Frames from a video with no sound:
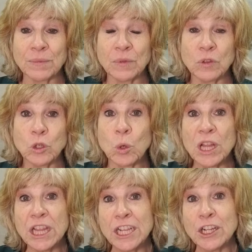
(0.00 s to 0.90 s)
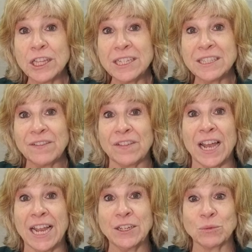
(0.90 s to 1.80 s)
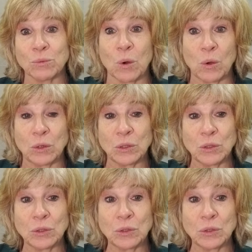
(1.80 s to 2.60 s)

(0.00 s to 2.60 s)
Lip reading: So clearly defined roles.